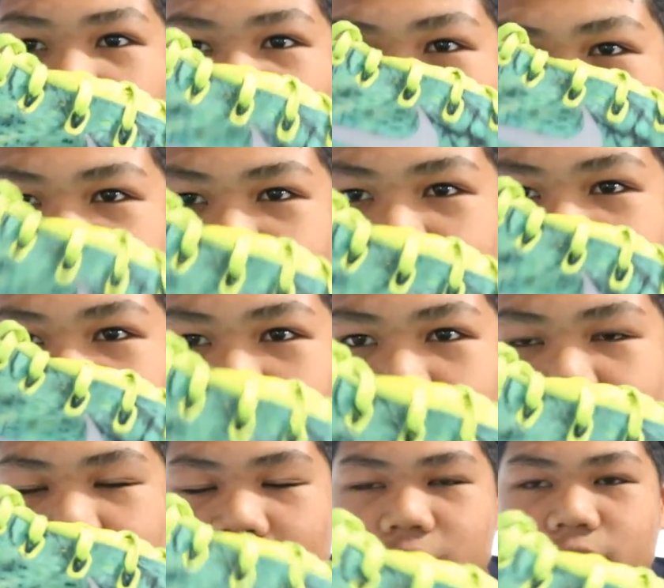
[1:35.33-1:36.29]
which was a
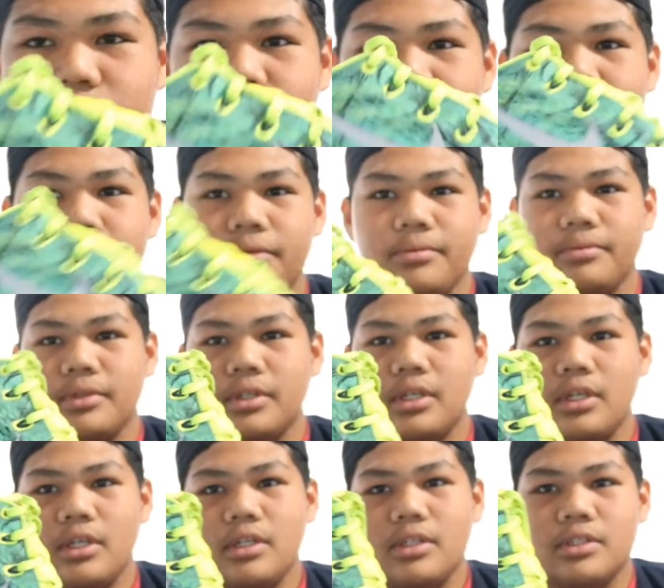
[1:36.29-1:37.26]
good touch to it.
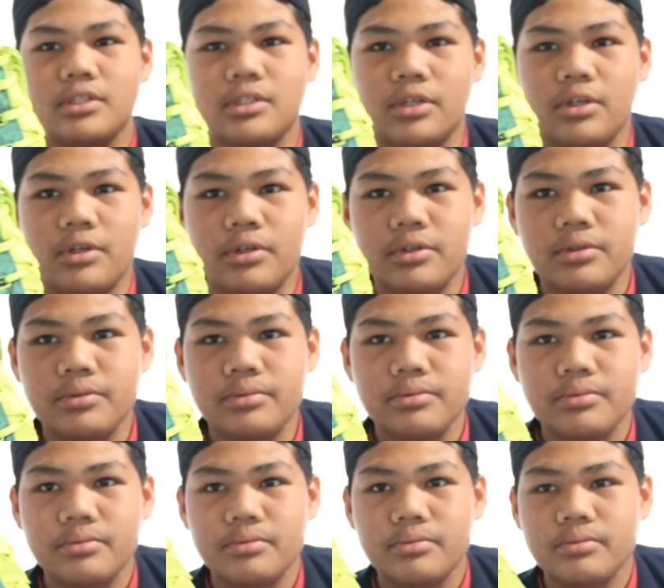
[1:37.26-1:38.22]
So,
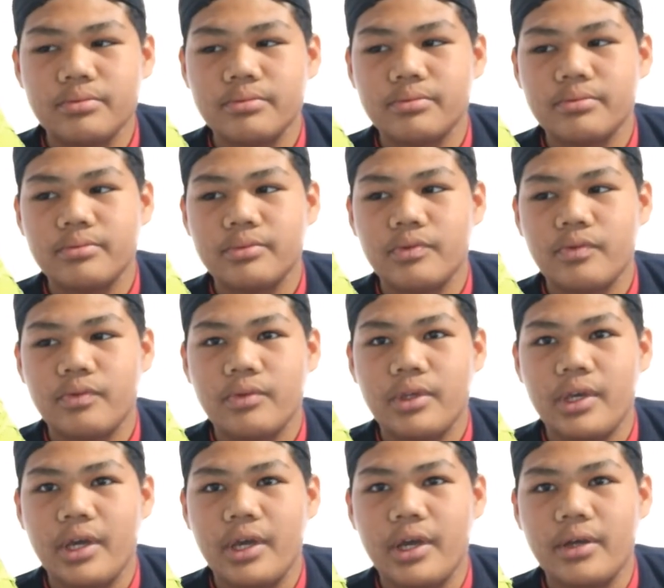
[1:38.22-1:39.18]

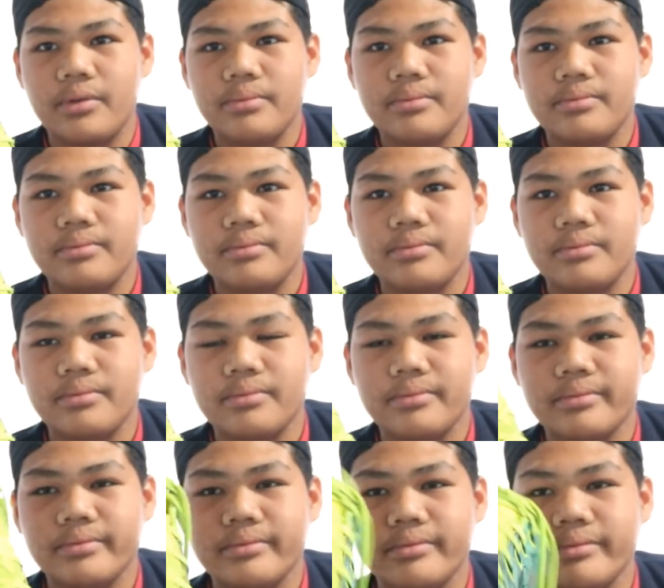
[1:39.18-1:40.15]
yeah,
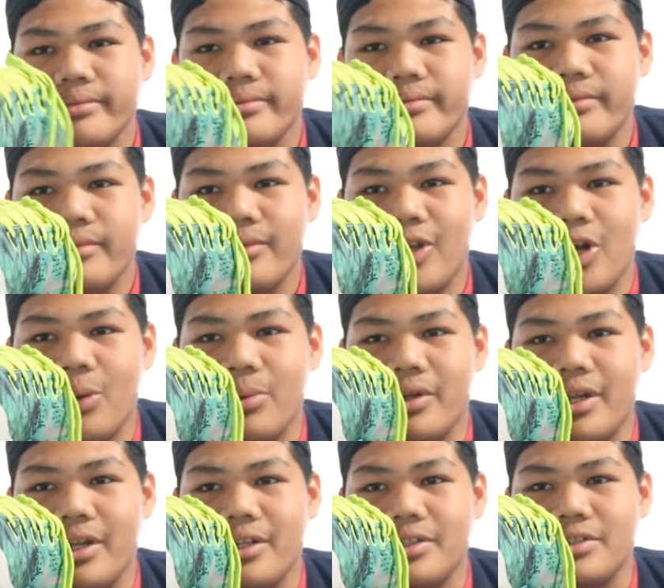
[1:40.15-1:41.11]
Kobe
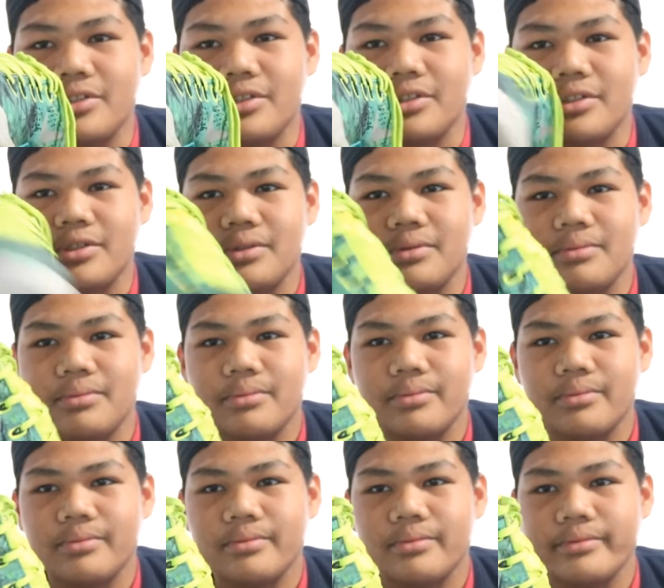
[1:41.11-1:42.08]
Nine Easters.
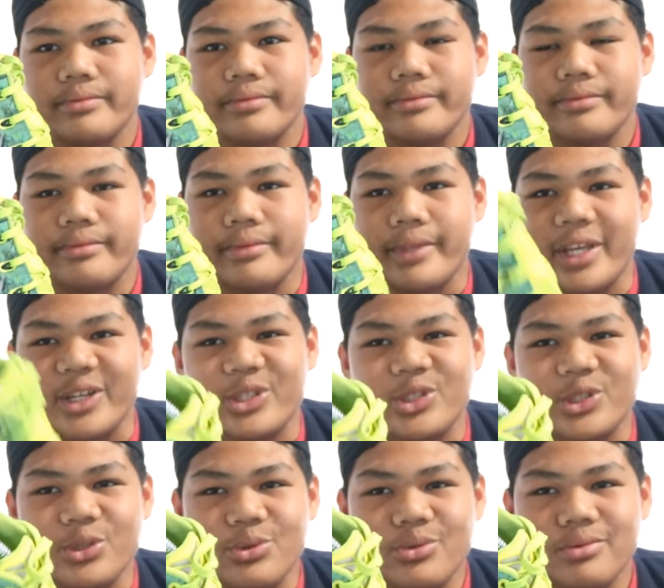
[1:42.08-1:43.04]
Next
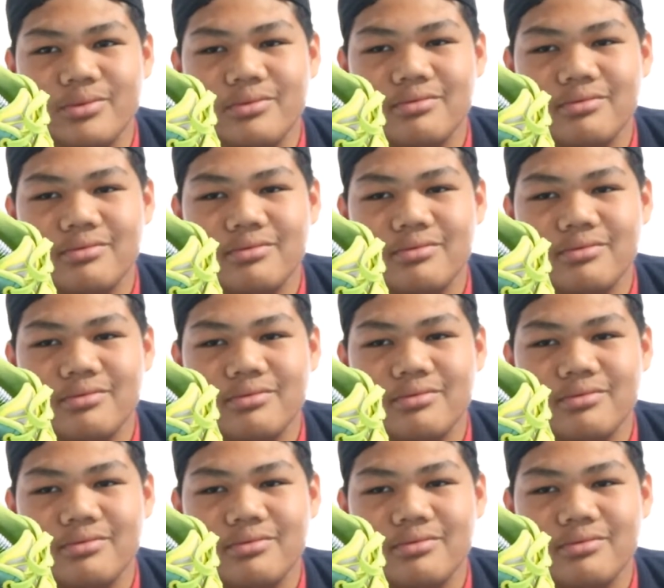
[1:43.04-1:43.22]
shoe.